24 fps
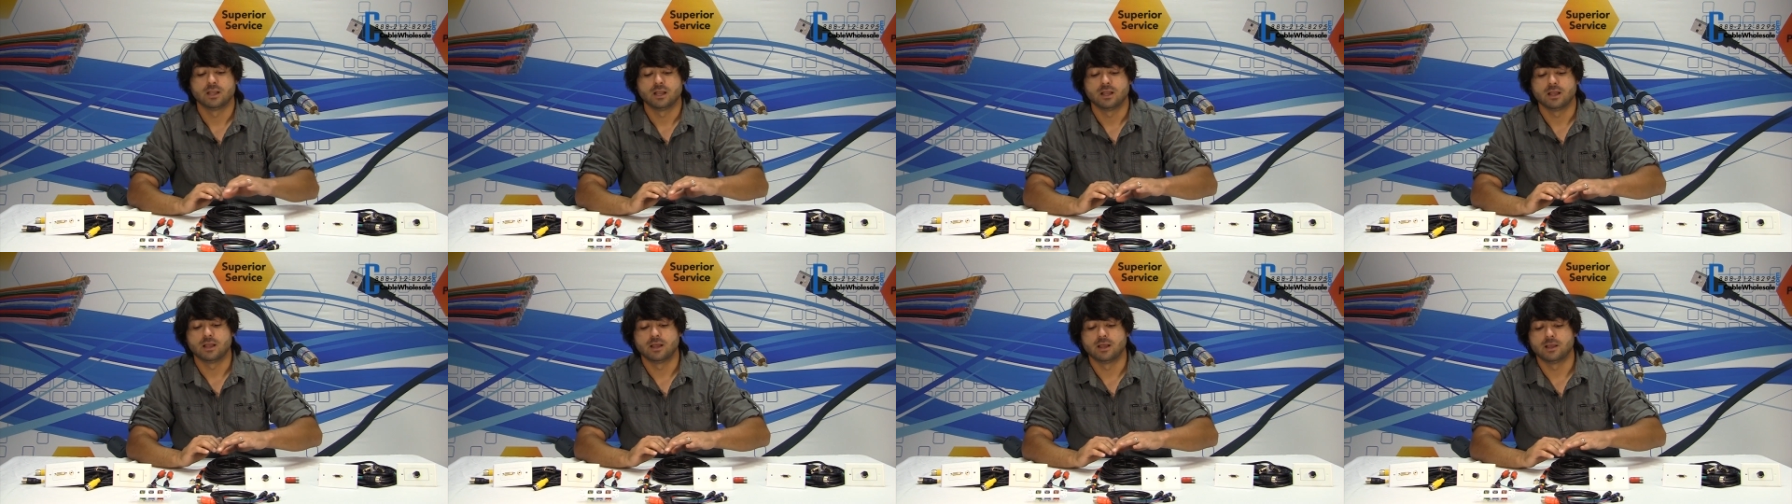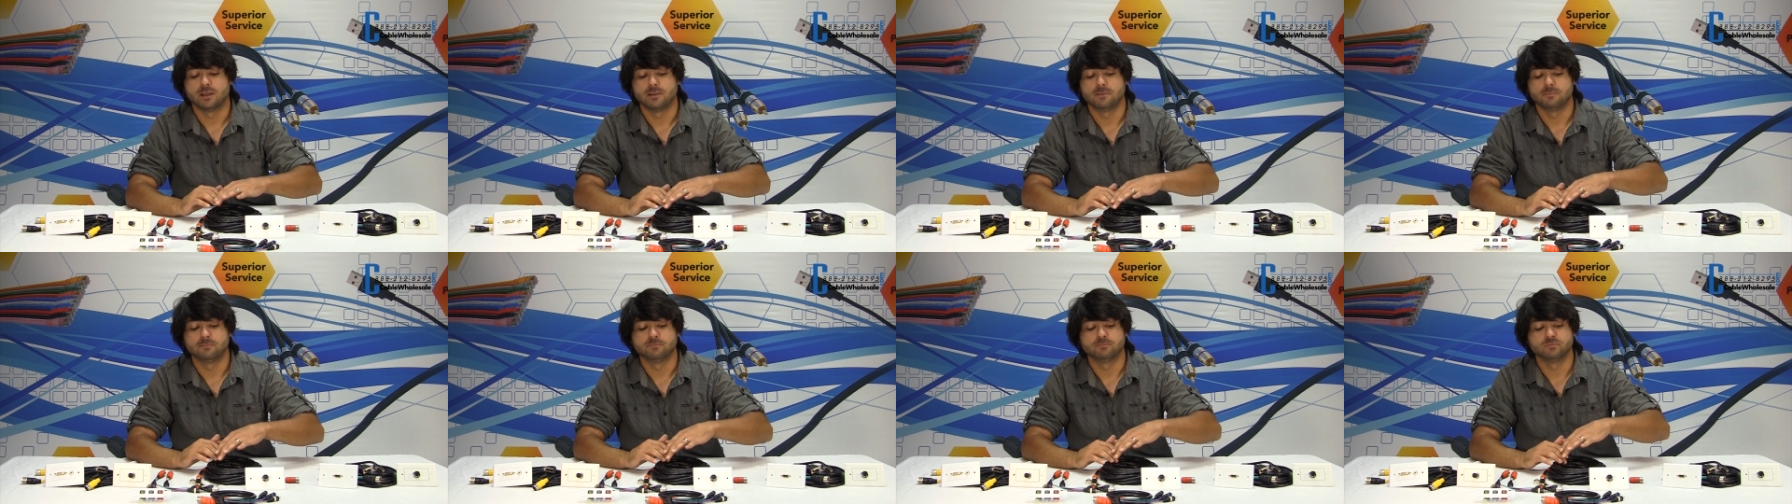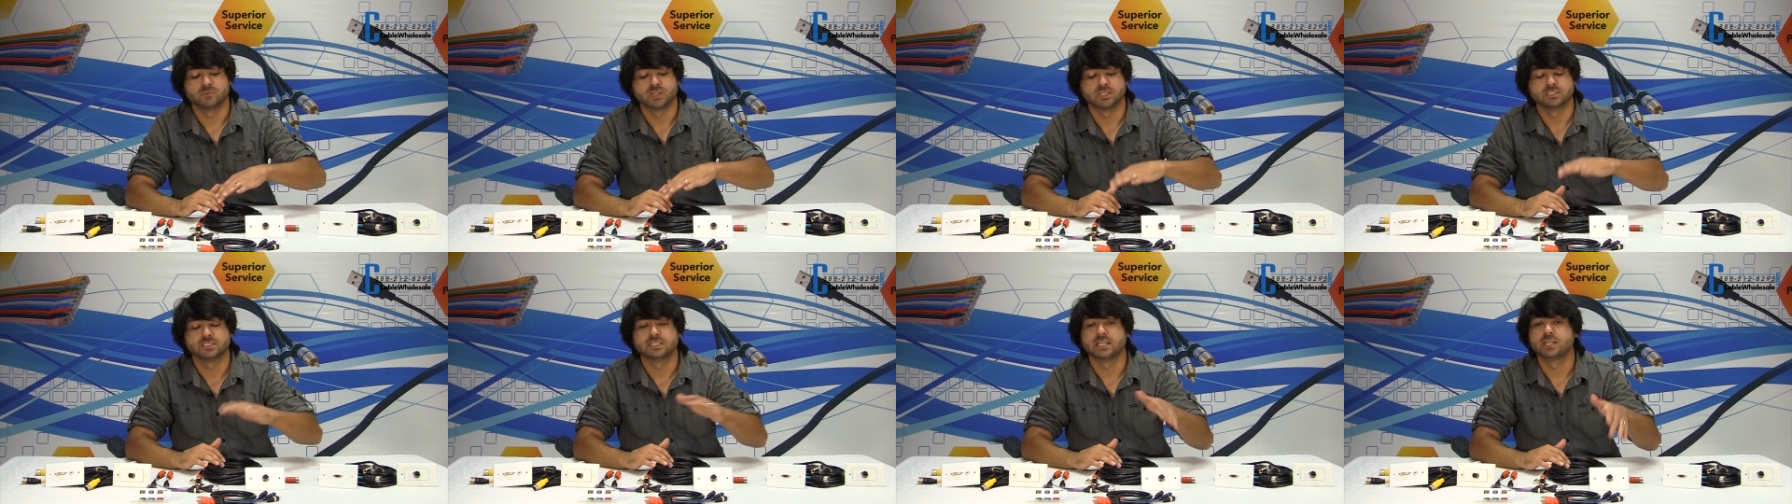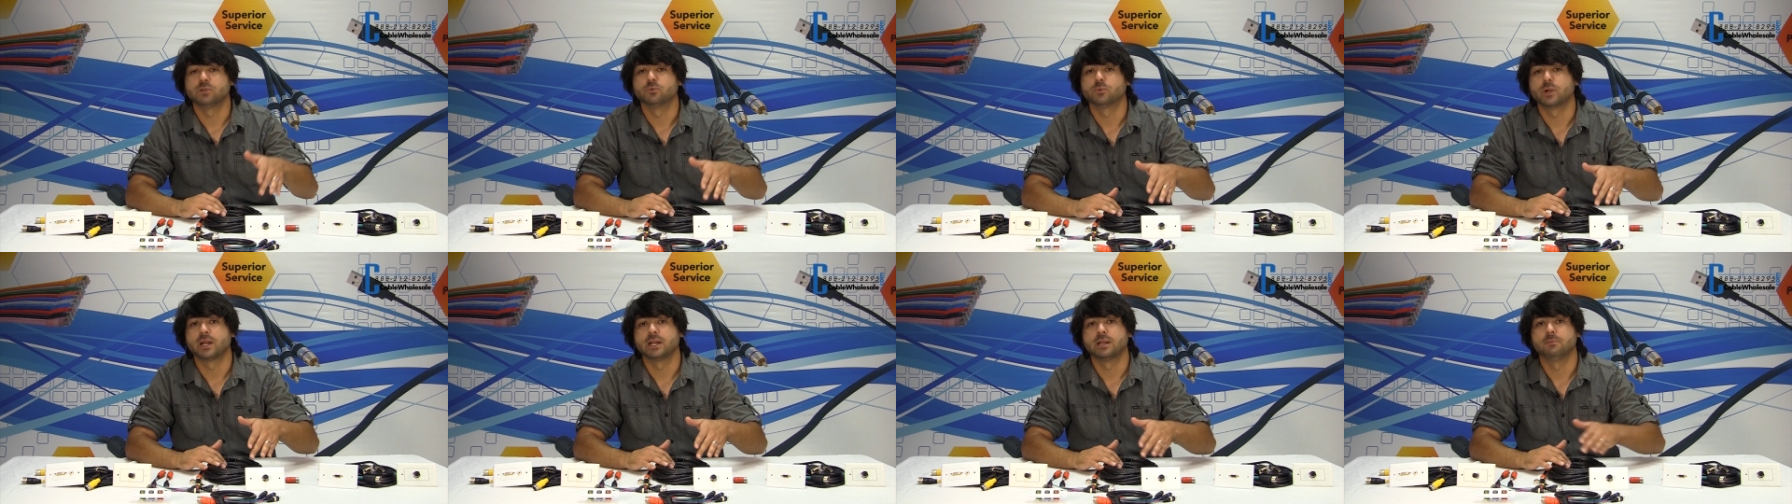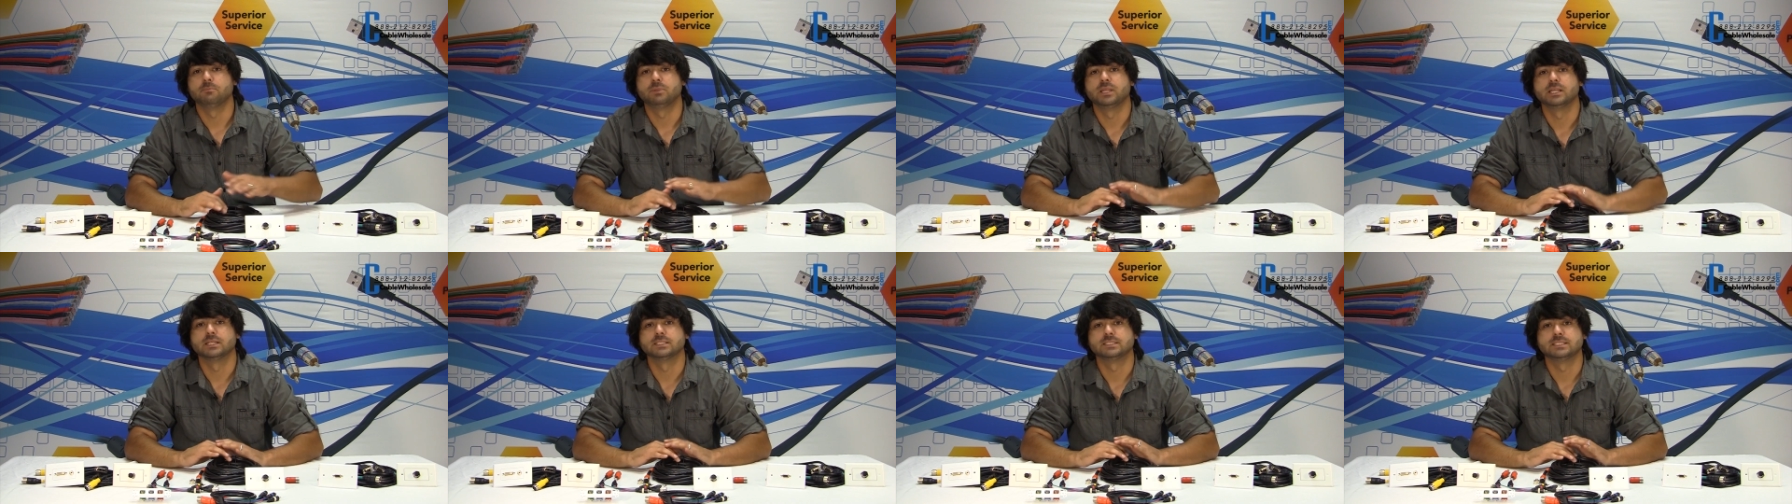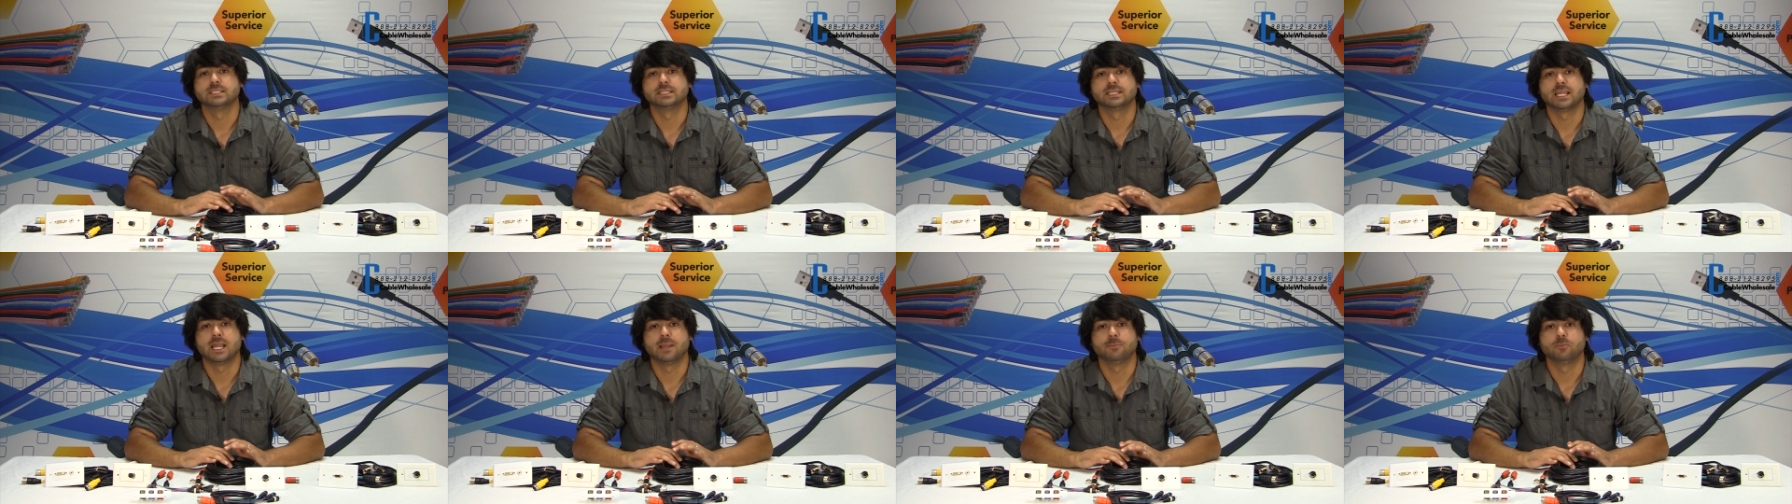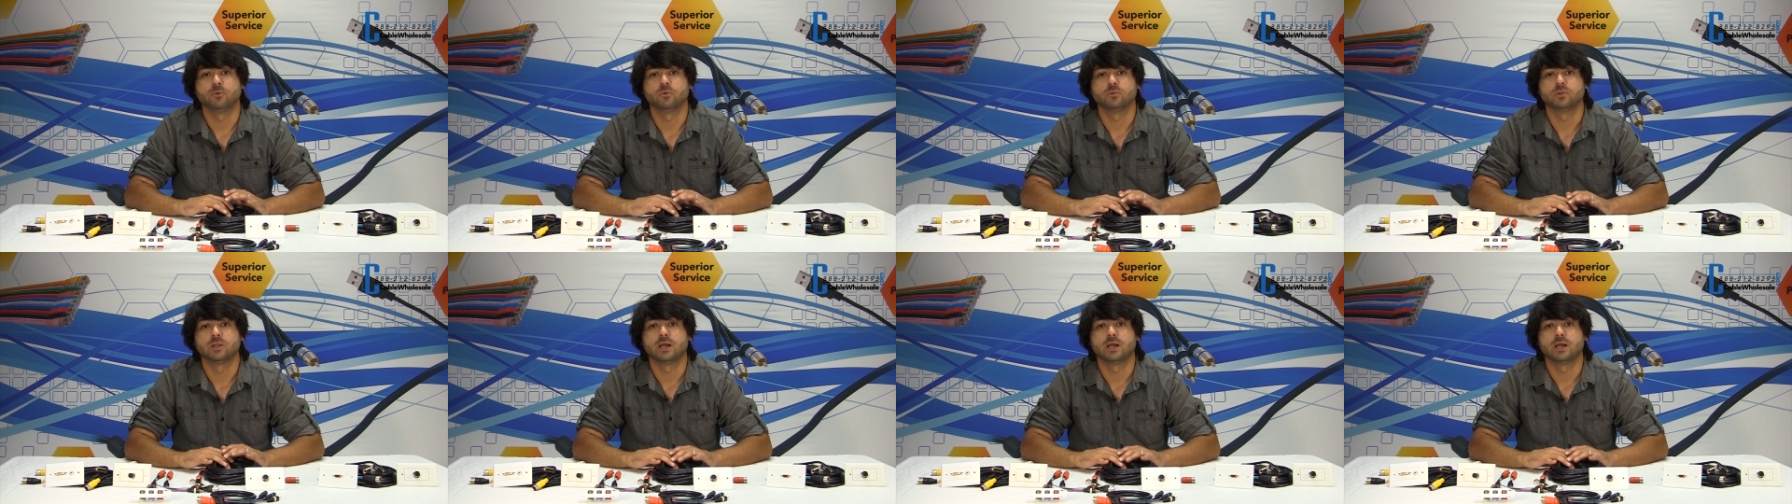Um, let's say you ran a B N C cable